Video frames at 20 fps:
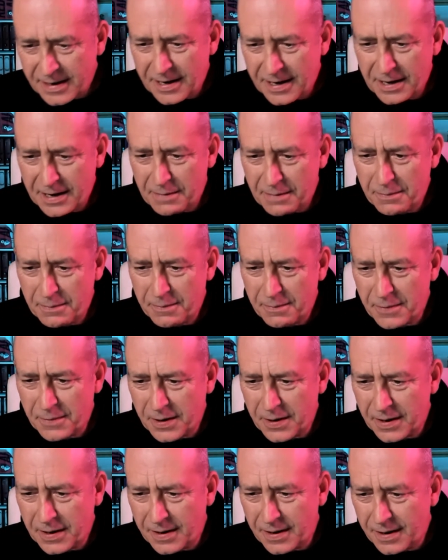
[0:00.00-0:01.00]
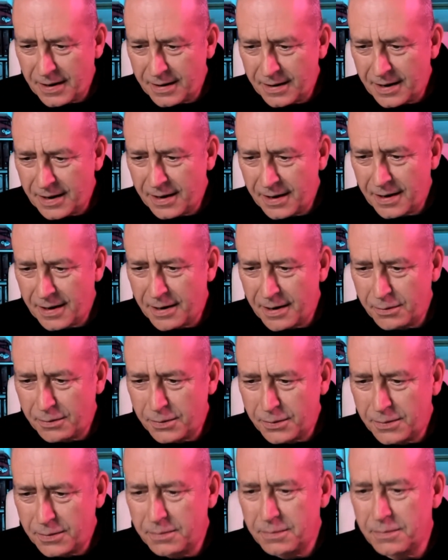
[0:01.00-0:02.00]
Right, okay,
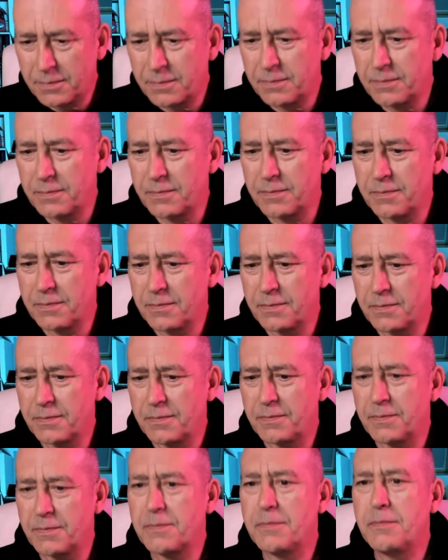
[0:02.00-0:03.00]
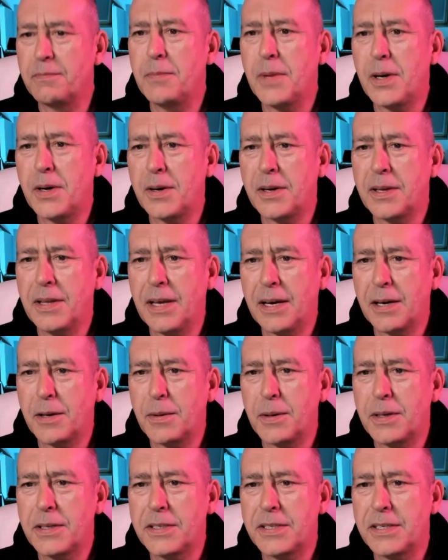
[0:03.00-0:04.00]
I'll mark
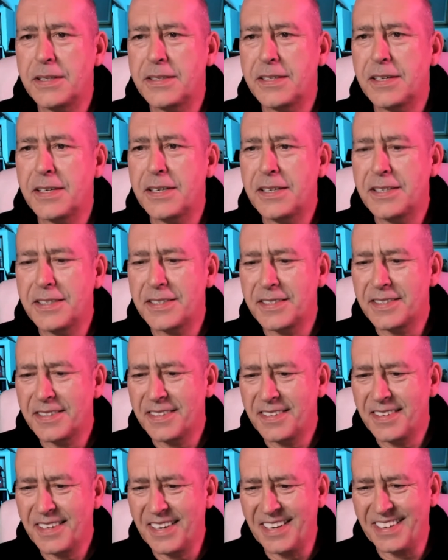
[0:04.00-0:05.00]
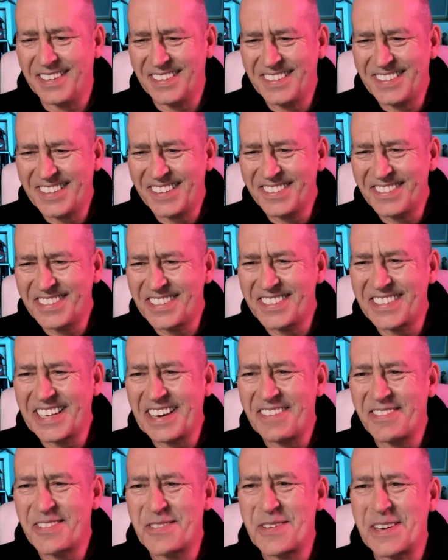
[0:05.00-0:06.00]
that question, Zaid. I told you
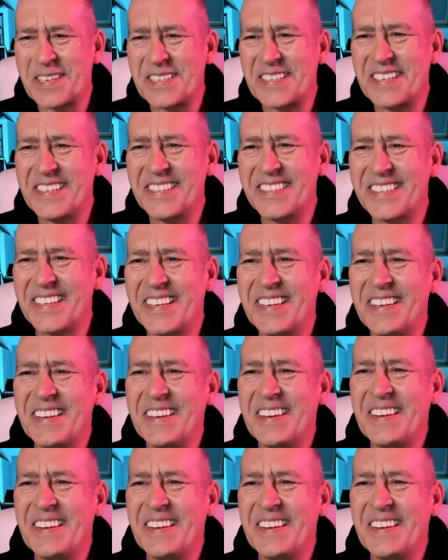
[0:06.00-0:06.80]
you'd have questions.